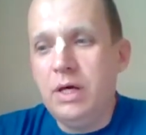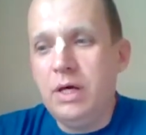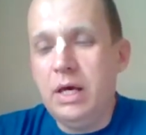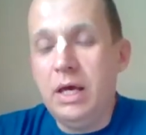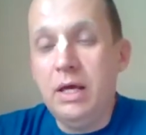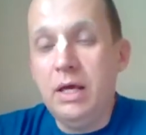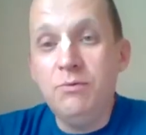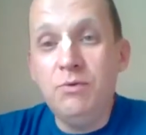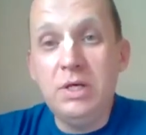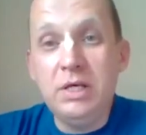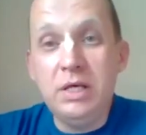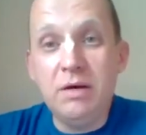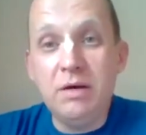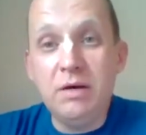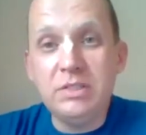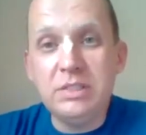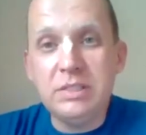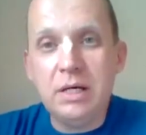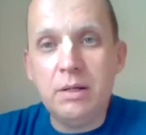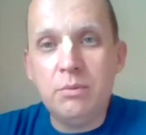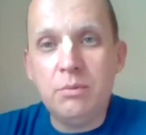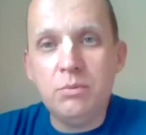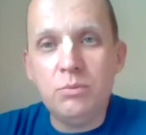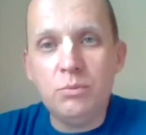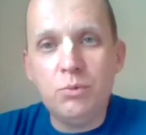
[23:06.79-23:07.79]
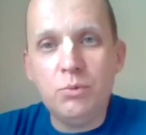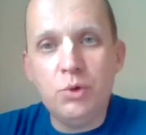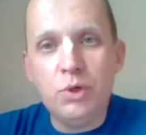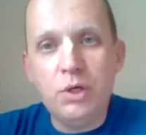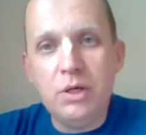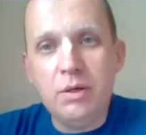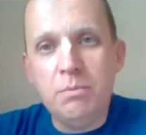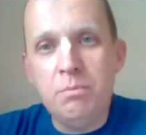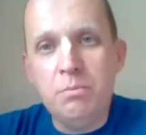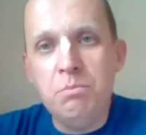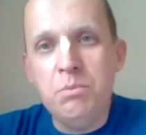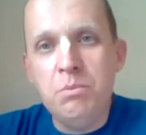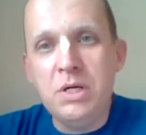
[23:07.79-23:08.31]
And we have some
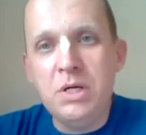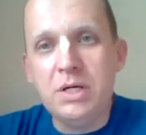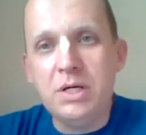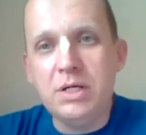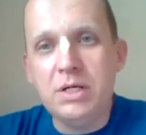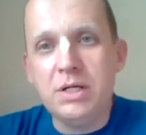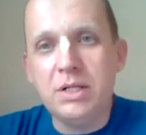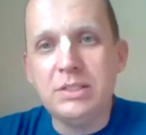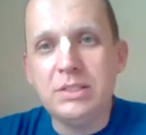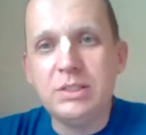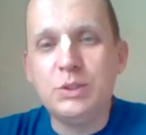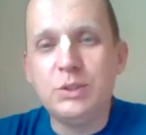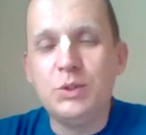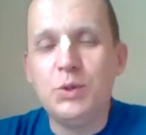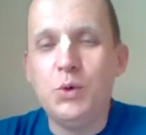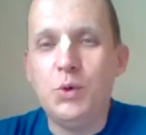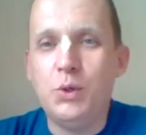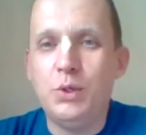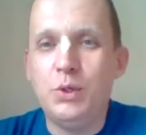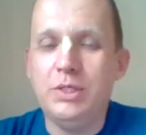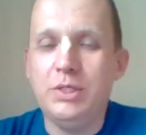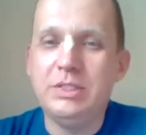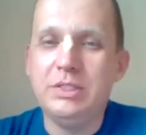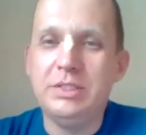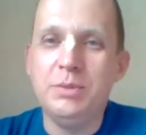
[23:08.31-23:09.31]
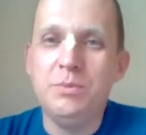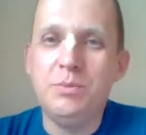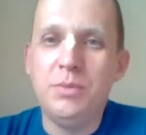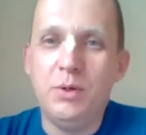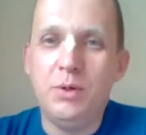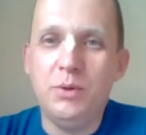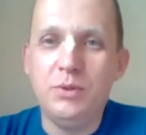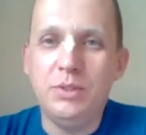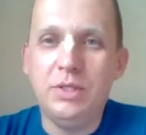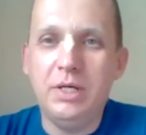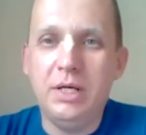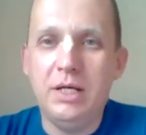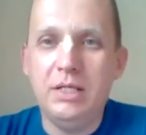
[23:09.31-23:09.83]
miracle stories
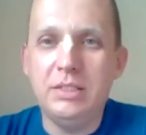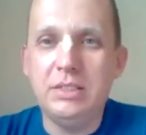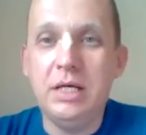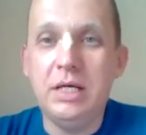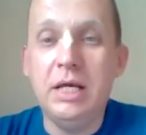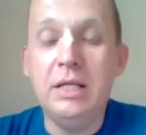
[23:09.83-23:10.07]
about that.